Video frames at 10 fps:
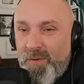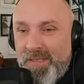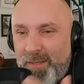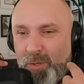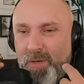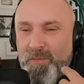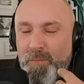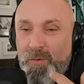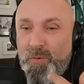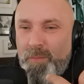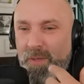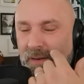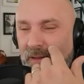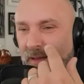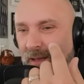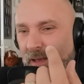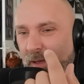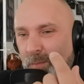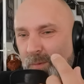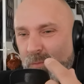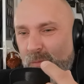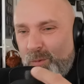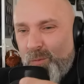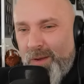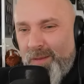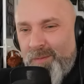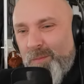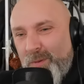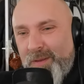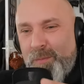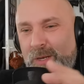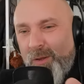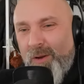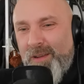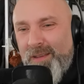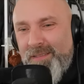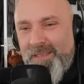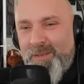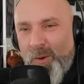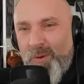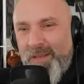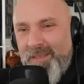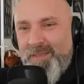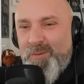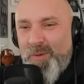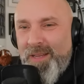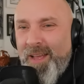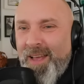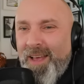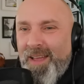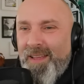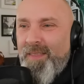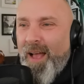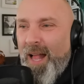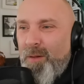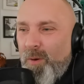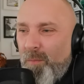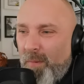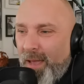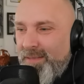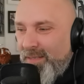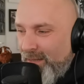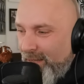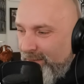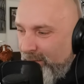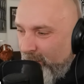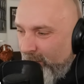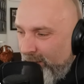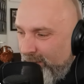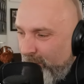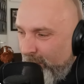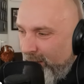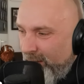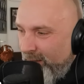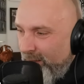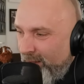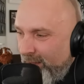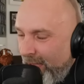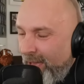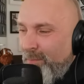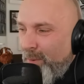Obviously, because of my gray beard, uh, I'm I'm quite a little bit longer in this whole industry, and the album has a has a has a big had a